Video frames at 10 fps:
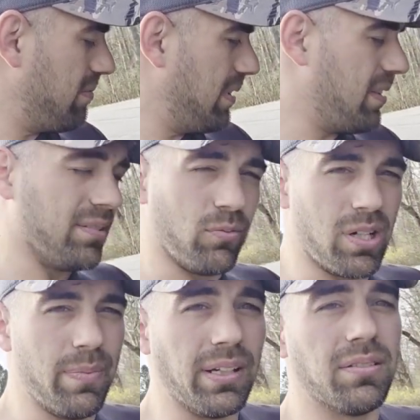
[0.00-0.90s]
doesn't want
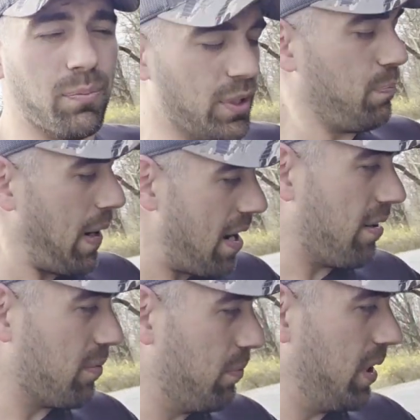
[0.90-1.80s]
to make too much
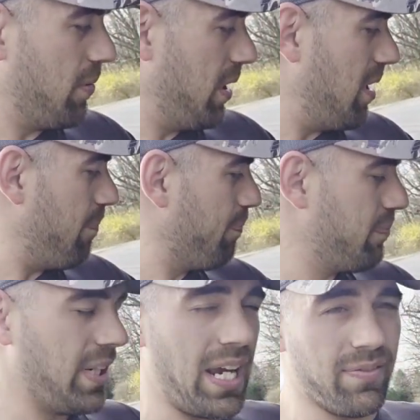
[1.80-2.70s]
power and blow it up.
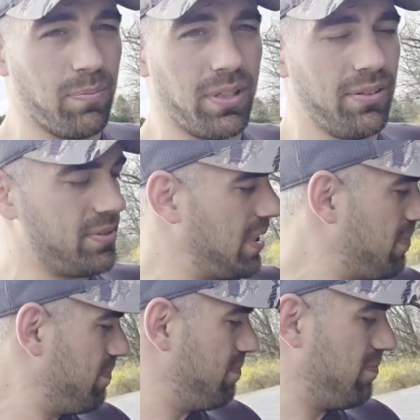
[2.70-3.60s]
But hey, if it blows it up,
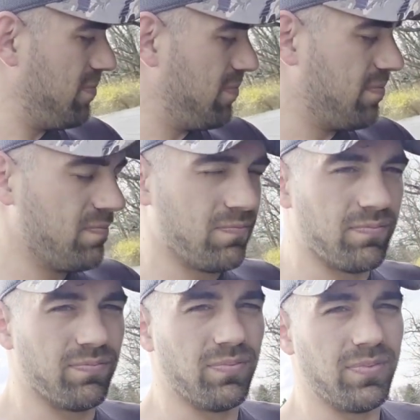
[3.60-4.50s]

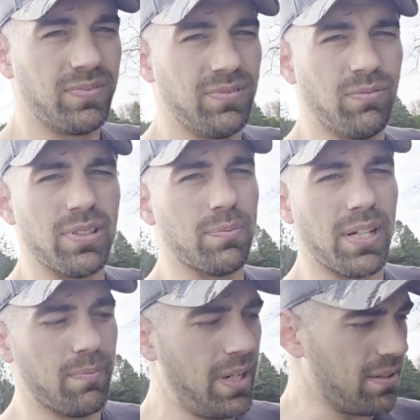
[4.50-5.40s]
we just
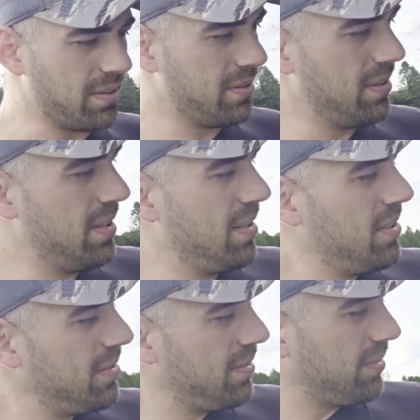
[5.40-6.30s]
make it better.
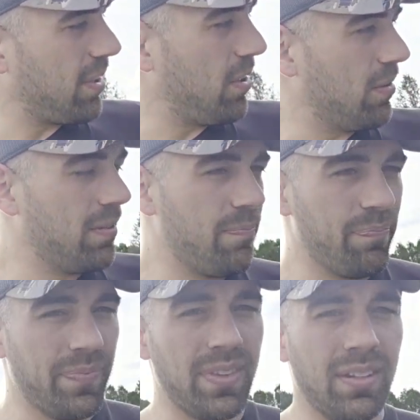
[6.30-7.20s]
So,
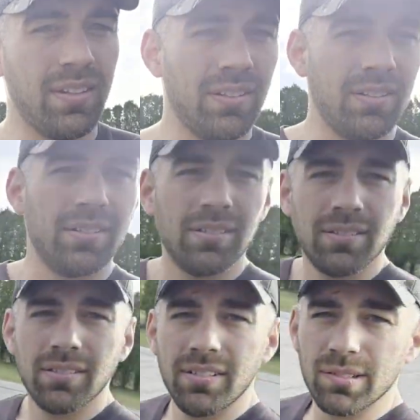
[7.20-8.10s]

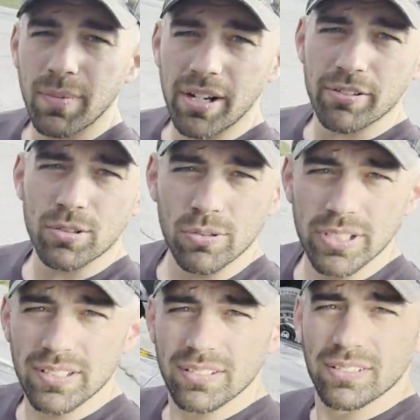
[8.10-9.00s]
some of my other
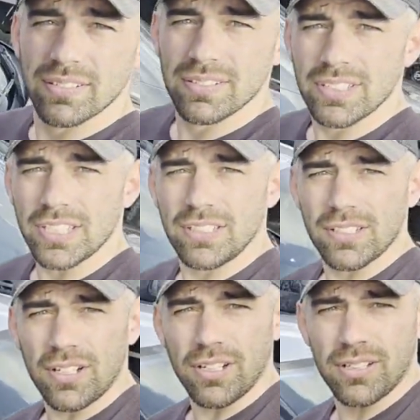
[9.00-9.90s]
toys,
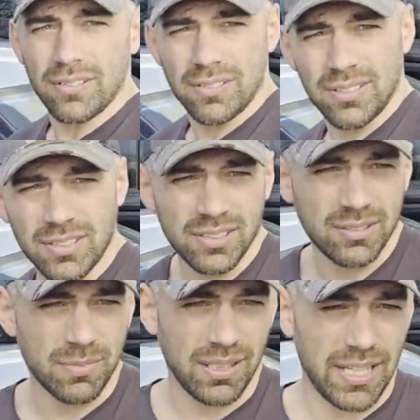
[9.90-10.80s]
GTR,
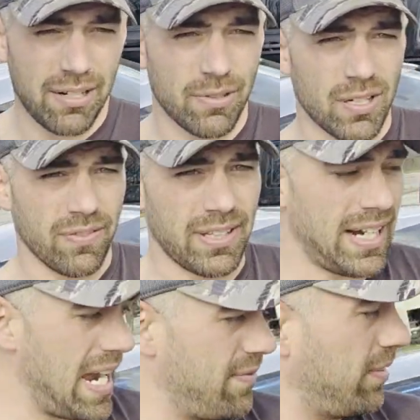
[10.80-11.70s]
my Land Rover that I
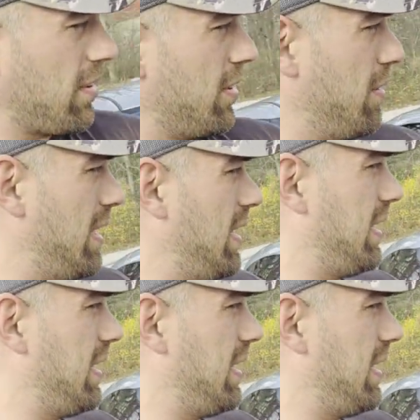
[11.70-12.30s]
haven't started doing anything